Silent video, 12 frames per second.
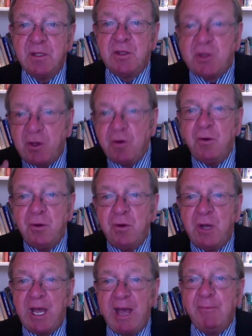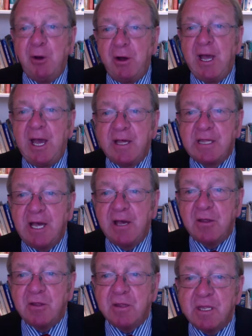Two MOIS
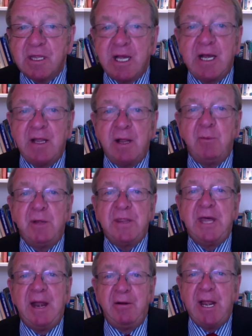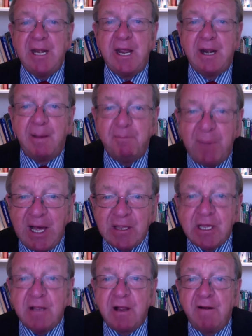agents, together with the Iranian
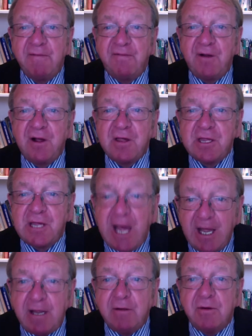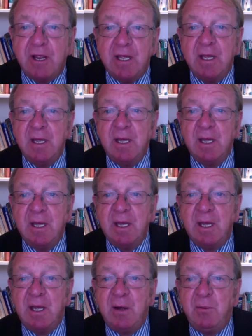ambassador and first secretary,
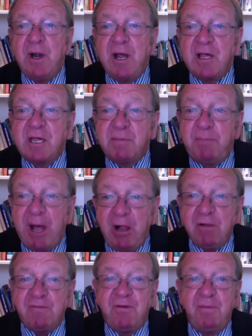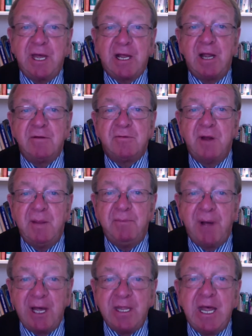were expelled from the country
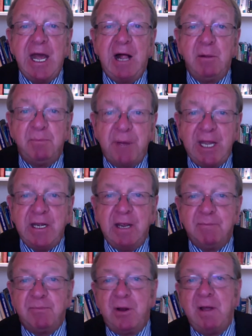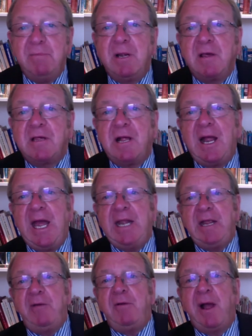by the Albanian Prime Minister
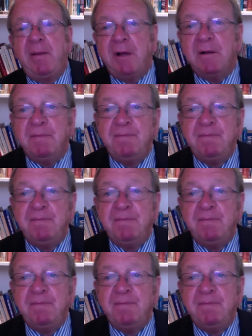Edi Rama.